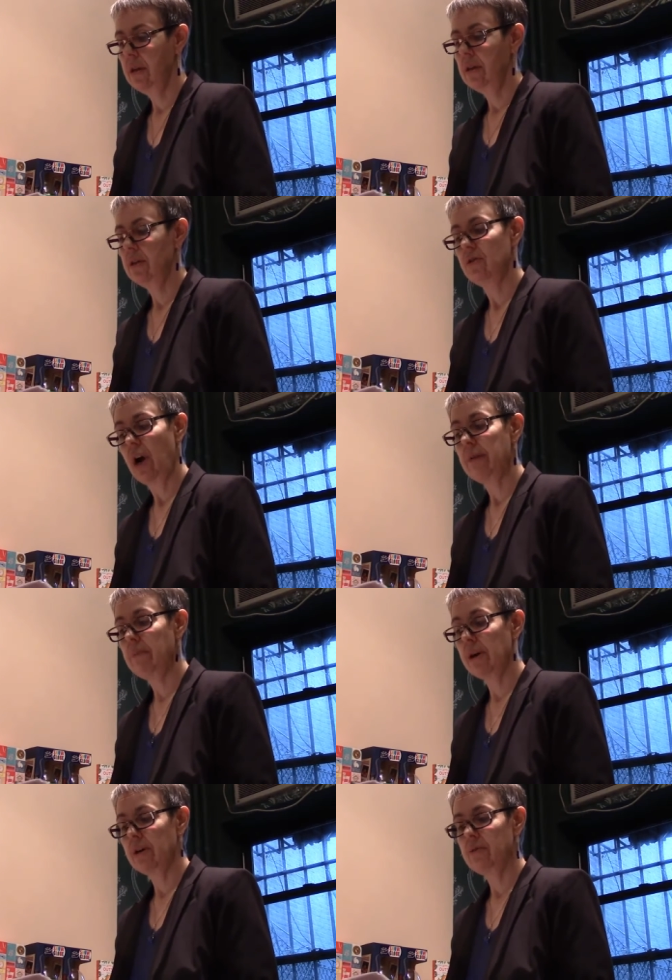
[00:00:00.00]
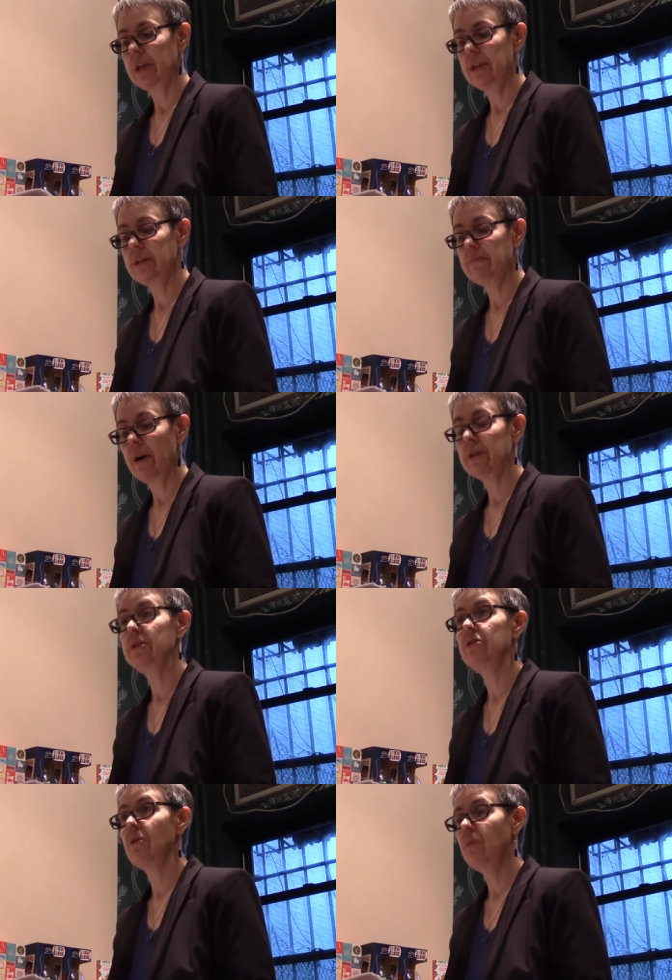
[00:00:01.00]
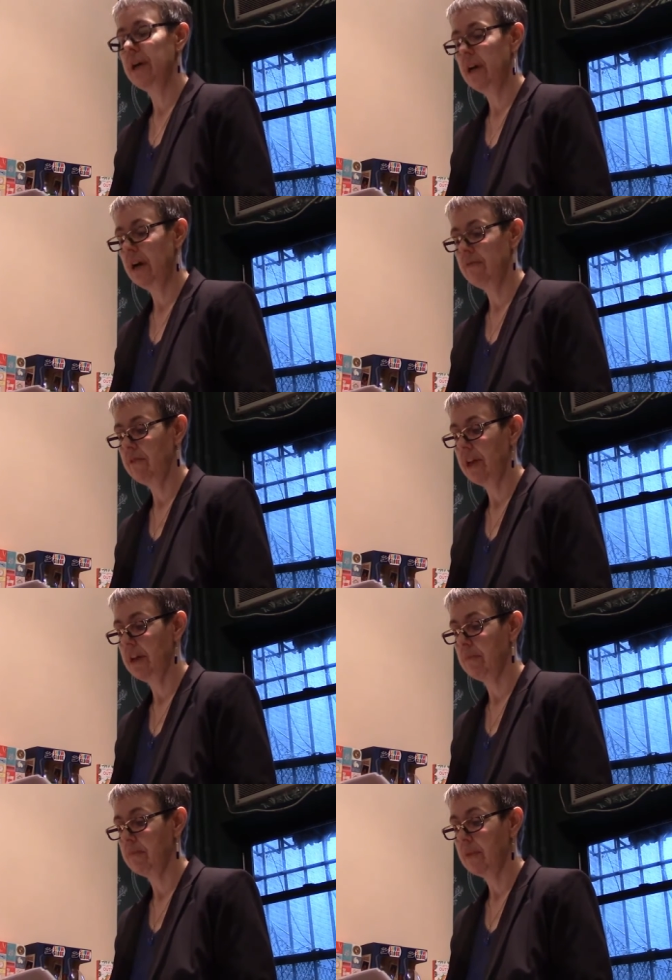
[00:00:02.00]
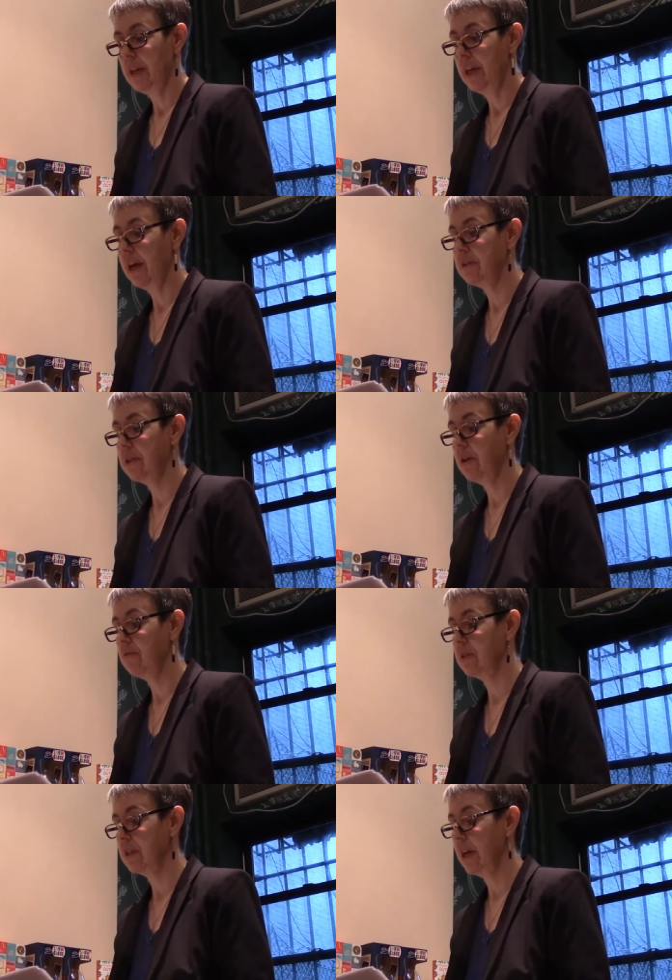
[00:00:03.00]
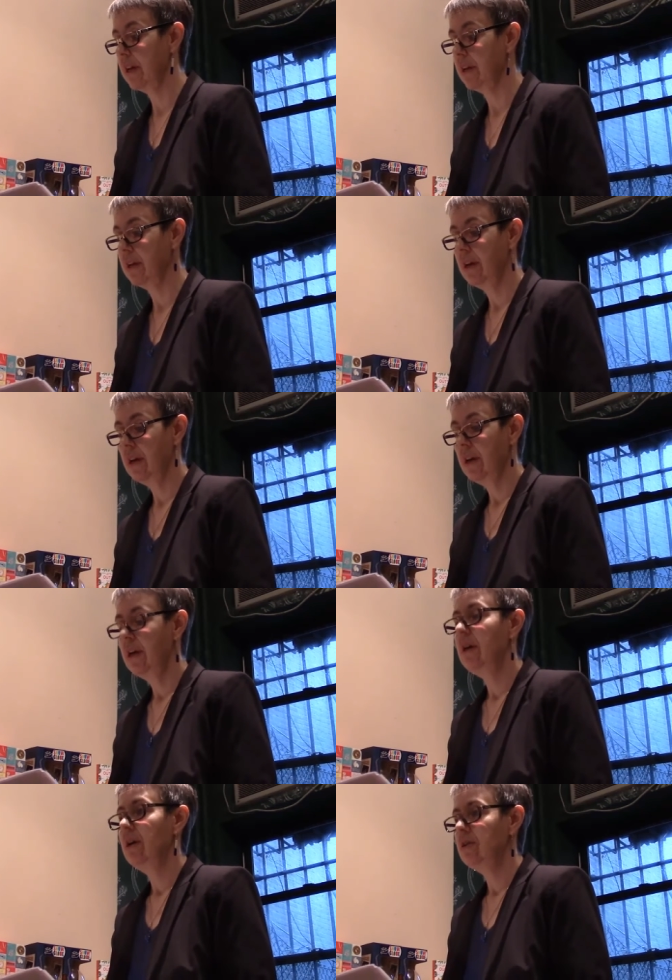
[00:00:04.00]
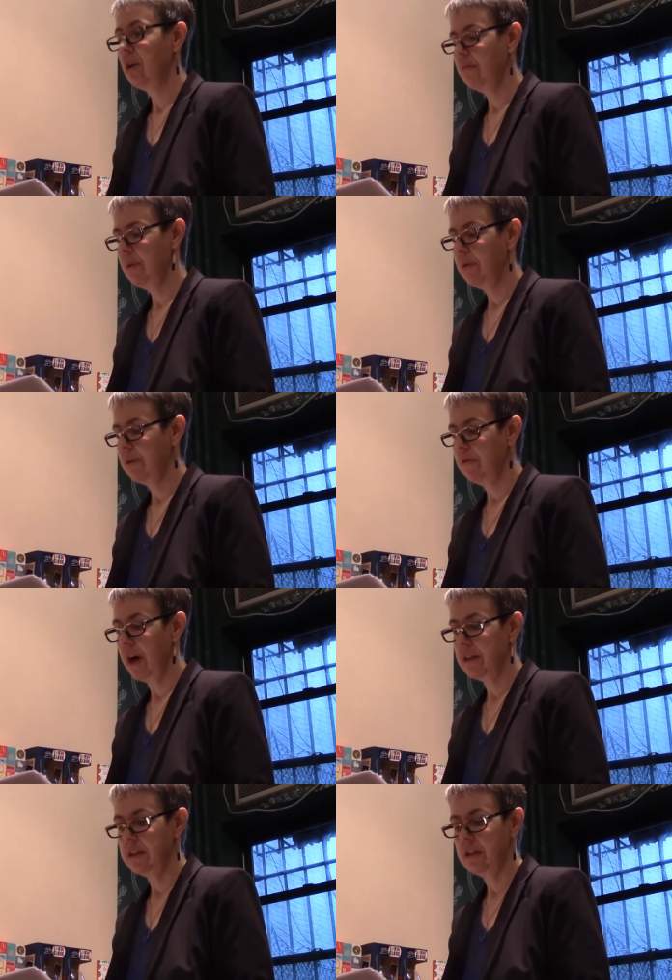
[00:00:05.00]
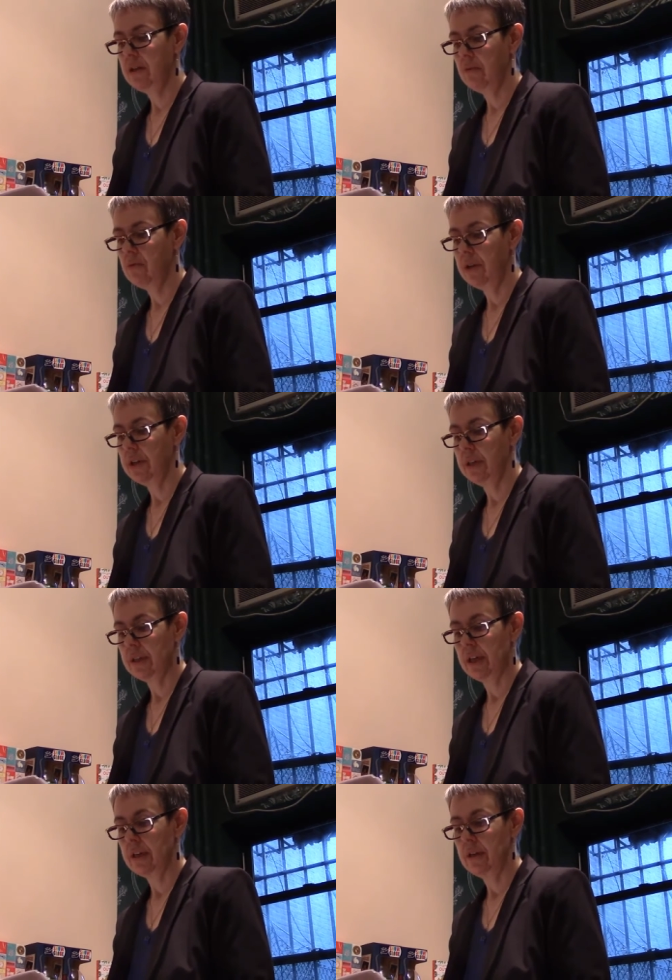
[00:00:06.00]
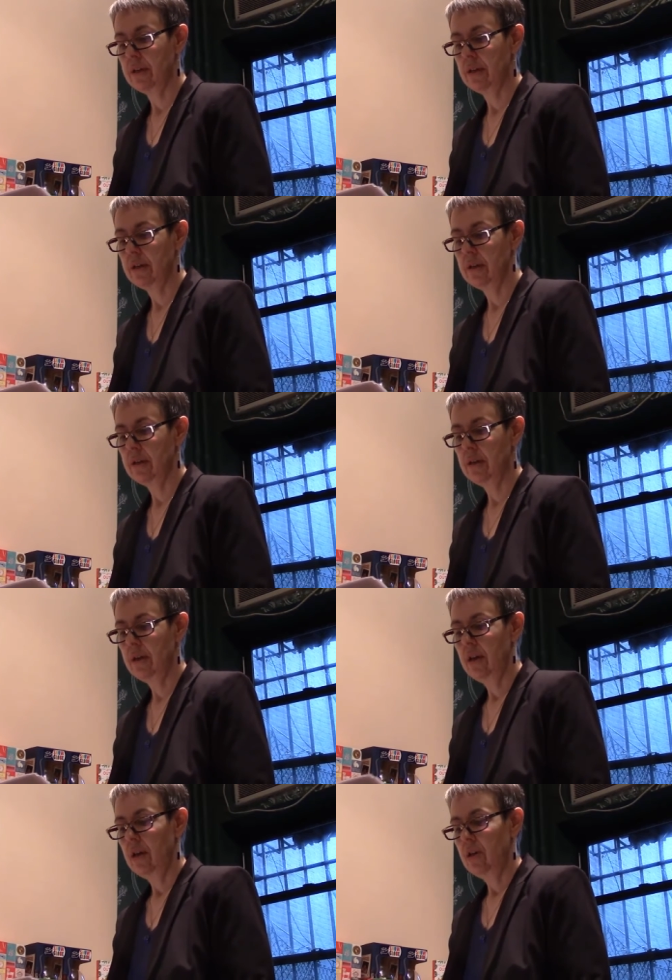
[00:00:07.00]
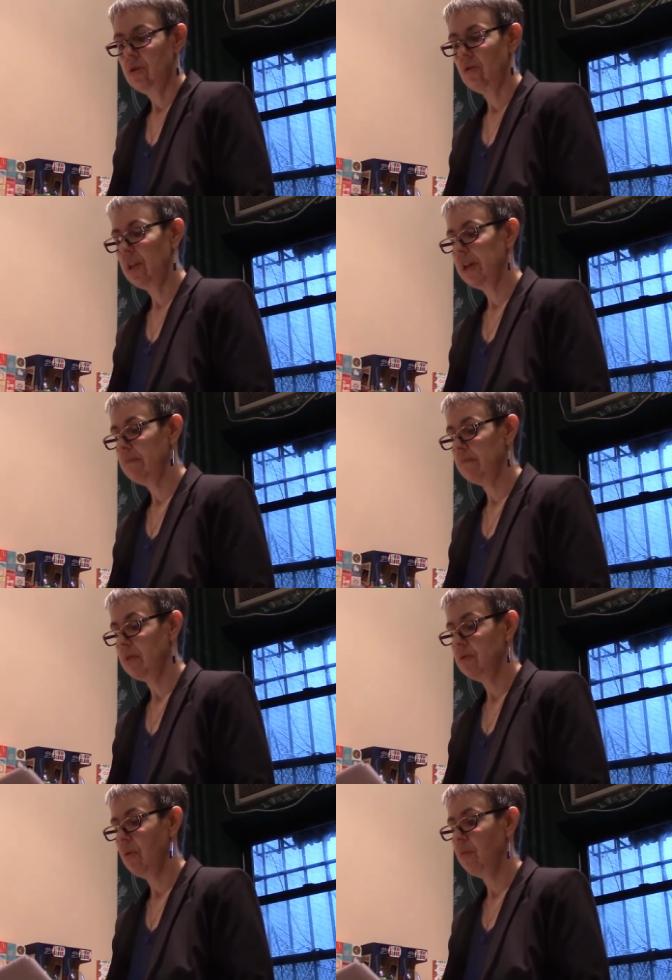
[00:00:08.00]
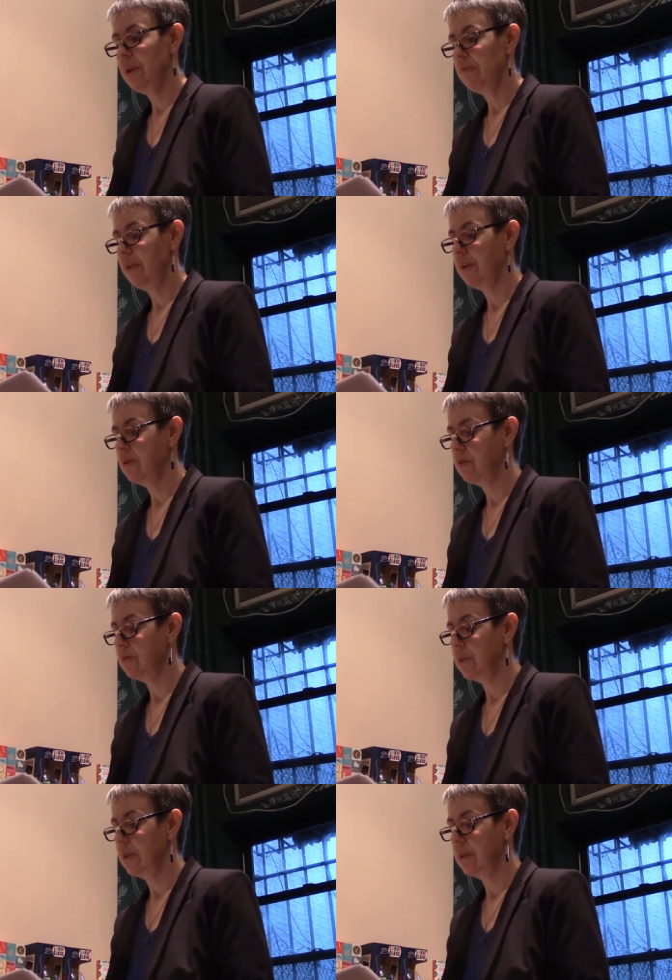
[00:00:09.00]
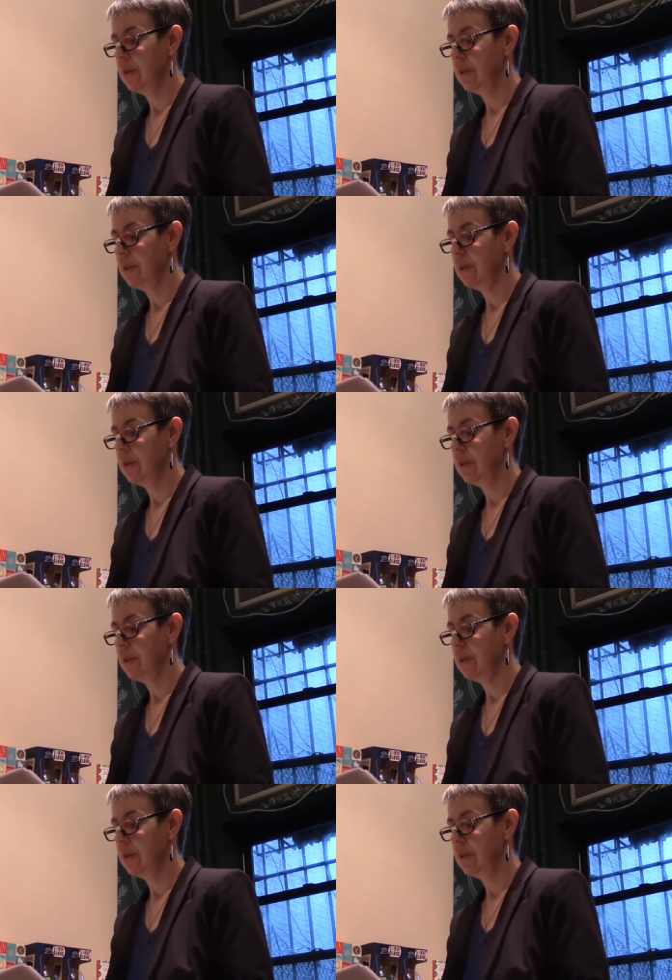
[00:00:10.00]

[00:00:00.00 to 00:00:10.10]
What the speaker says: The dry bark quickly sparked into a white-hot flame. He held it over his head. "Show me where you find this here wood," he said. Joe led him to a wind-felled tree.